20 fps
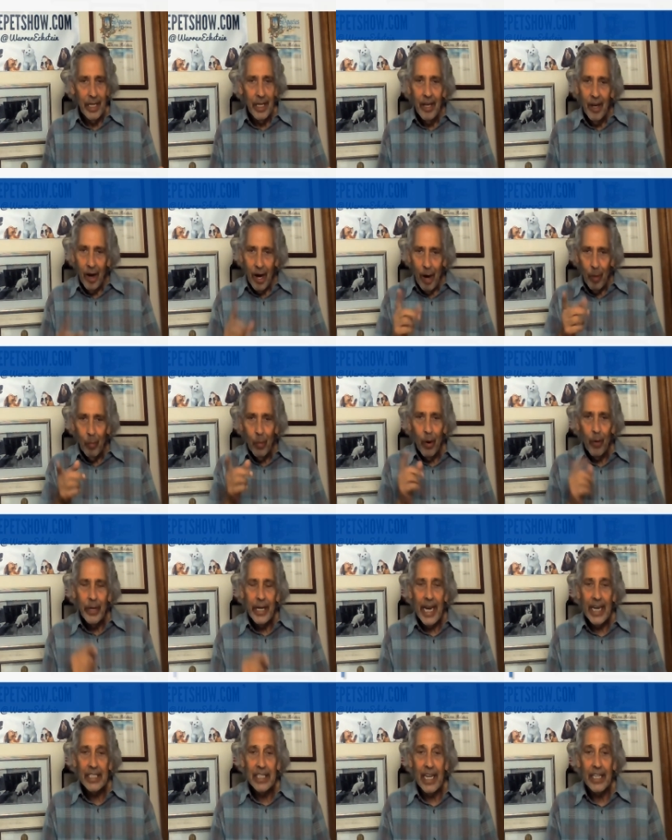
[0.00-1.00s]
I'm Warren
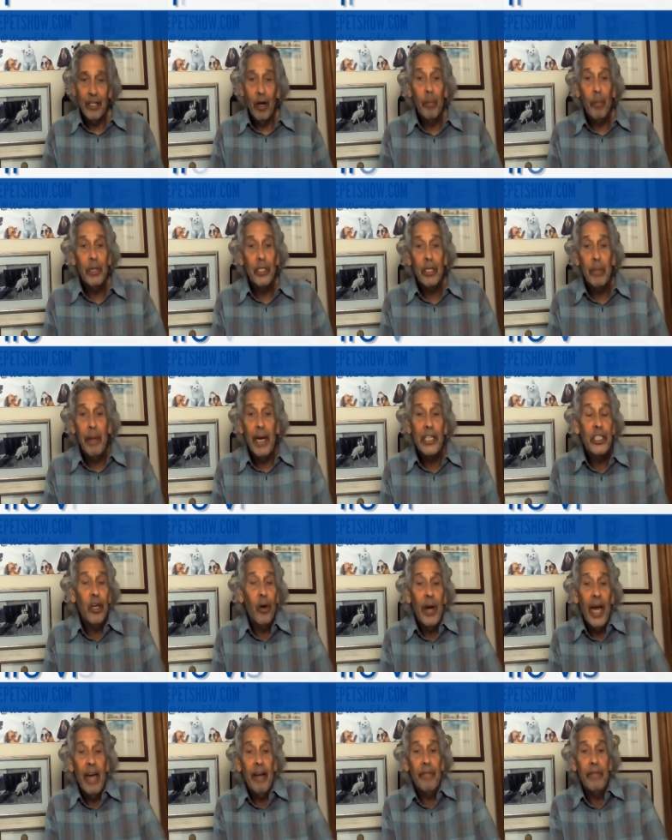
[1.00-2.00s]
Eckstein. Don't miss the Pet Show
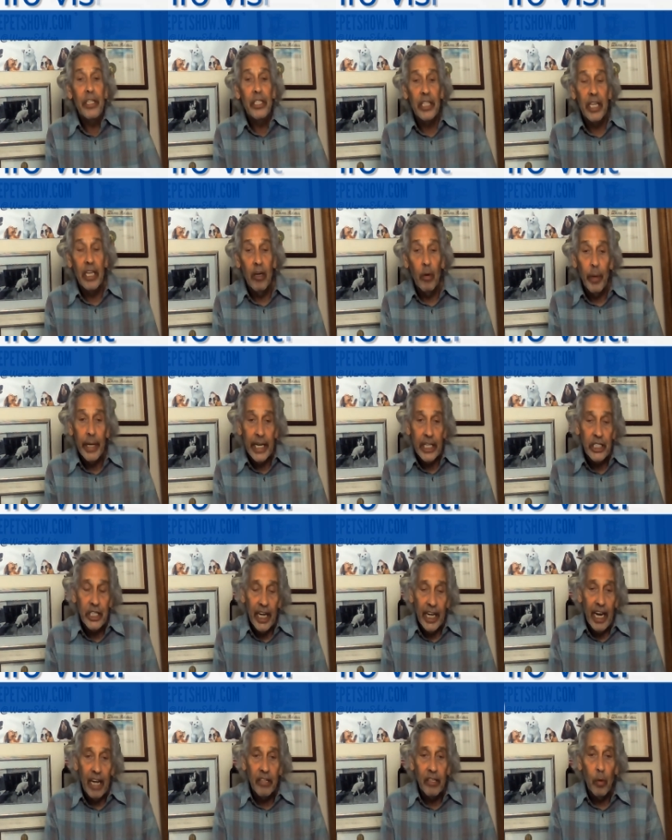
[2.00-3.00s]
every single week. And check
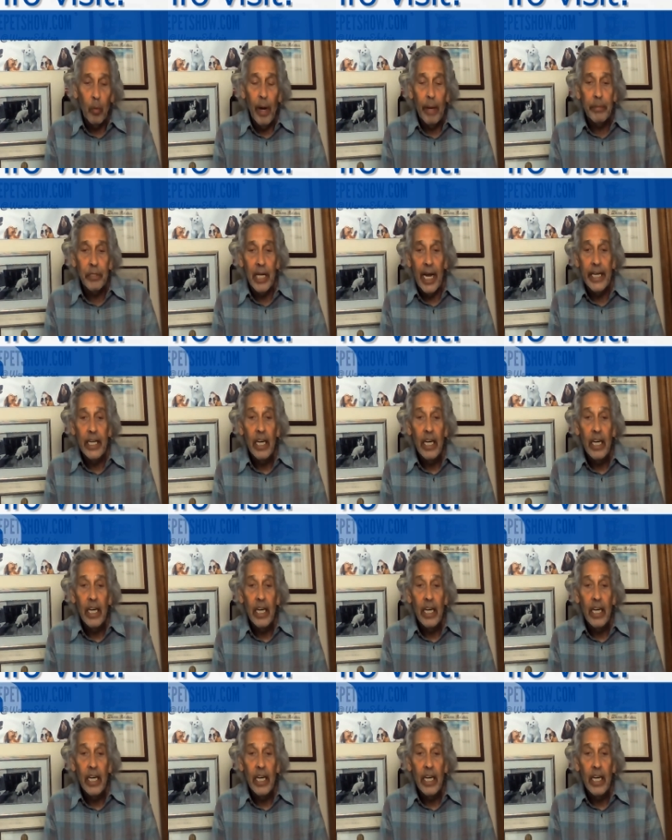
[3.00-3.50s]
out the website,